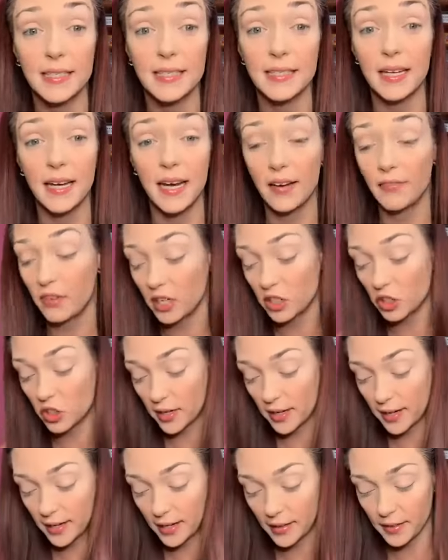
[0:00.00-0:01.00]
I've not tried
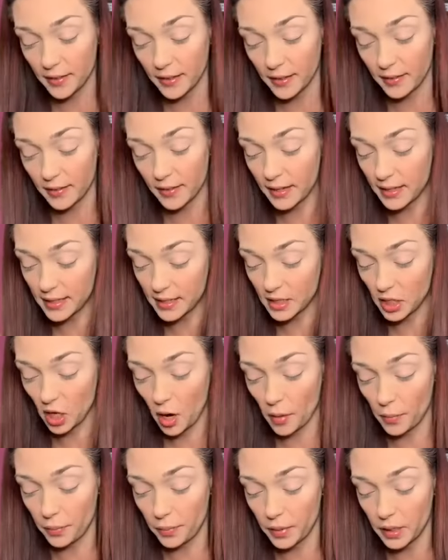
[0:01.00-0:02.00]
anything that has not
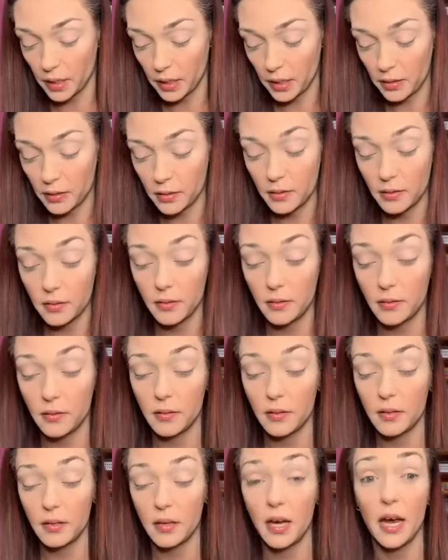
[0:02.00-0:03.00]
been
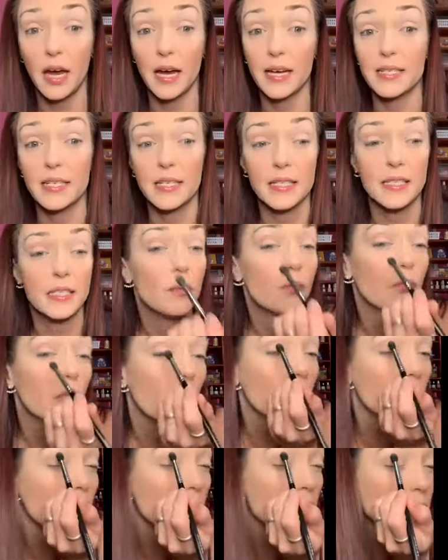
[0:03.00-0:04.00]
a decent
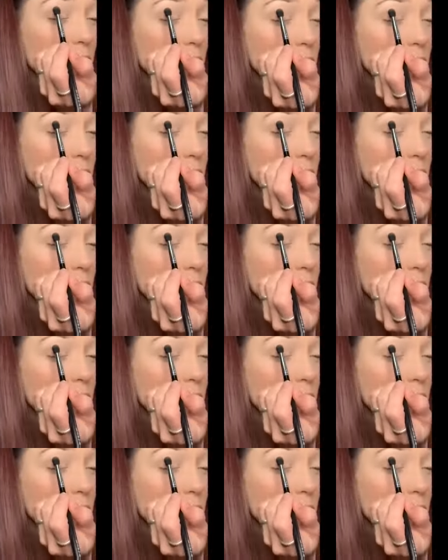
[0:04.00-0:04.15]
product.